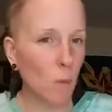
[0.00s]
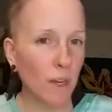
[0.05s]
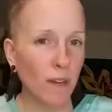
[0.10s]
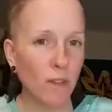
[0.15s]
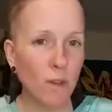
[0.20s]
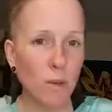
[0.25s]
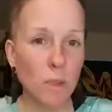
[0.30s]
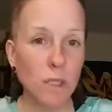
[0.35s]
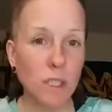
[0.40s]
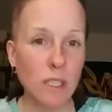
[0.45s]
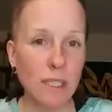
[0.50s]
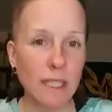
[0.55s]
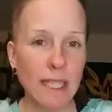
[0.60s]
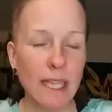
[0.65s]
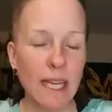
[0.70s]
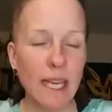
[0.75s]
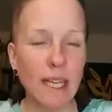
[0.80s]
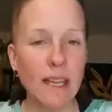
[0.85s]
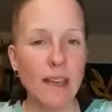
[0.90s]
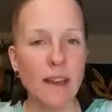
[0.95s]
whatever we're
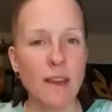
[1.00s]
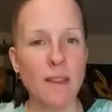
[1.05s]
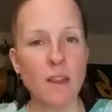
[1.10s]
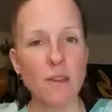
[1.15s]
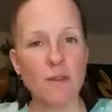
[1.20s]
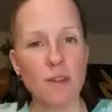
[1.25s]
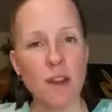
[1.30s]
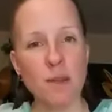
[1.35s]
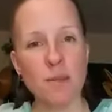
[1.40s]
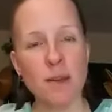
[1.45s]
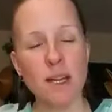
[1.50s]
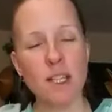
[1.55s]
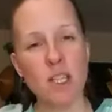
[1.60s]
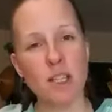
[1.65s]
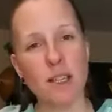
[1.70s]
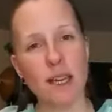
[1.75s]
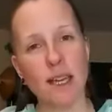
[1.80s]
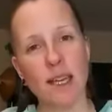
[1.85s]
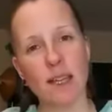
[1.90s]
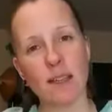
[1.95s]
looking at, they're very
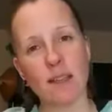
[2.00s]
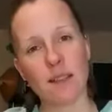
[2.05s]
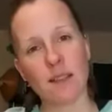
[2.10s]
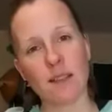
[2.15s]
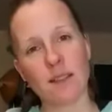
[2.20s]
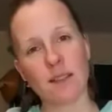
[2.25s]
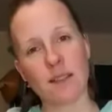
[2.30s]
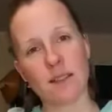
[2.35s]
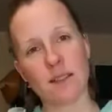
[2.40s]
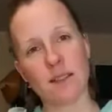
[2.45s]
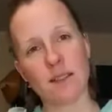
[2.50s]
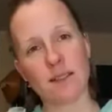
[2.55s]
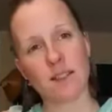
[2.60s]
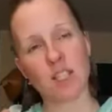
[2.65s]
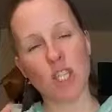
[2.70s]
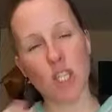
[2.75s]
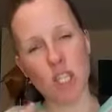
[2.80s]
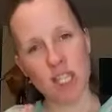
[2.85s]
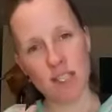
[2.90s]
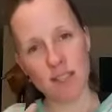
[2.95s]
much like
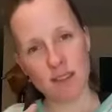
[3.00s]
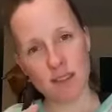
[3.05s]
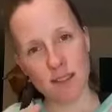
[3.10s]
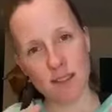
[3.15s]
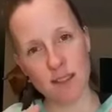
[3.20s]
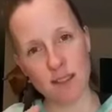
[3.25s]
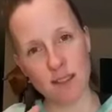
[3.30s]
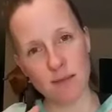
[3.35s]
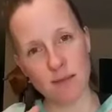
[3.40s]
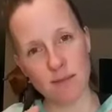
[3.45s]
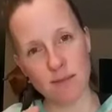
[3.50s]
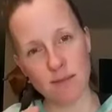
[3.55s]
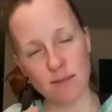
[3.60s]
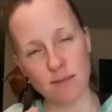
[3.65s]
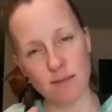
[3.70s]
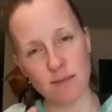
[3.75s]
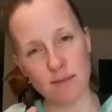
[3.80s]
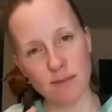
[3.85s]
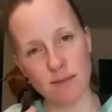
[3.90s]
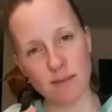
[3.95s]
shields.
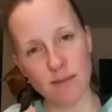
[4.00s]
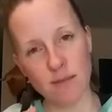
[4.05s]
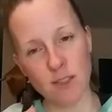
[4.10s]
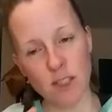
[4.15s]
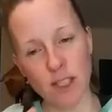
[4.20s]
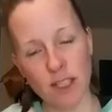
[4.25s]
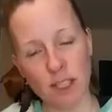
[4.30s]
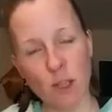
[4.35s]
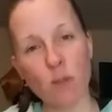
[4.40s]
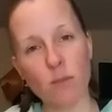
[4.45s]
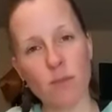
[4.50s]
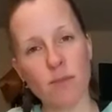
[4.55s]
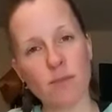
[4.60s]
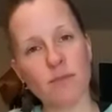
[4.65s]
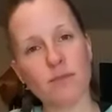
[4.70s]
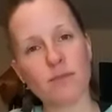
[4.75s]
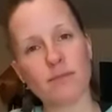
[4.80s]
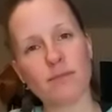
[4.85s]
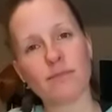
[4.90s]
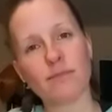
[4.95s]
You're like, nope,